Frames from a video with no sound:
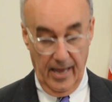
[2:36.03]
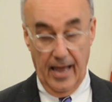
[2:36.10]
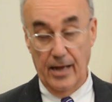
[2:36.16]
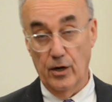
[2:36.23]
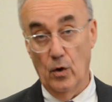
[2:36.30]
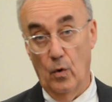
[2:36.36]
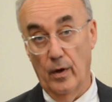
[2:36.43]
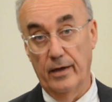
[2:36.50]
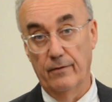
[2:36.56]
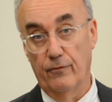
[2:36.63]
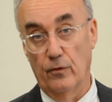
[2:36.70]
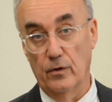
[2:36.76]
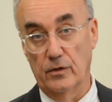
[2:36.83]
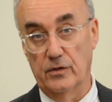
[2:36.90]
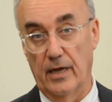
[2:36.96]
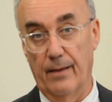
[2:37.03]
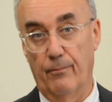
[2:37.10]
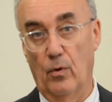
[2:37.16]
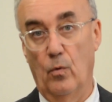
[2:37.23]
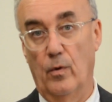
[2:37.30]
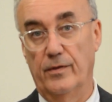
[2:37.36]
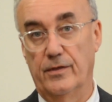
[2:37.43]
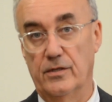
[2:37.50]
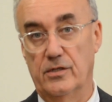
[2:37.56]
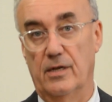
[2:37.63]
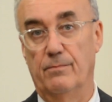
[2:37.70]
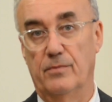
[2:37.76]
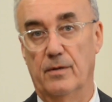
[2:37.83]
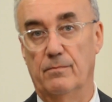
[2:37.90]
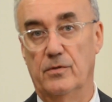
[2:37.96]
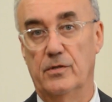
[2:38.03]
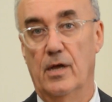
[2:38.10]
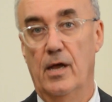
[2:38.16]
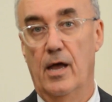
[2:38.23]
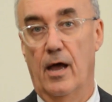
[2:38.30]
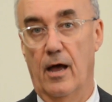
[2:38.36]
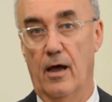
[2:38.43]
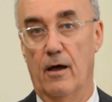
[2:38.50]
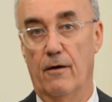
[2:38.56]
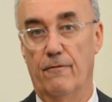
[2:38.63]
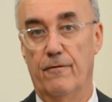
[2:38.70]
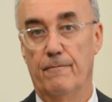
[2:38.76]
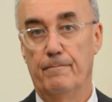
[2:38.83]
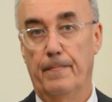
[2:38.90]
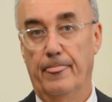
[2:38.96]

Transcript: And knowing, for example, what the symptoms of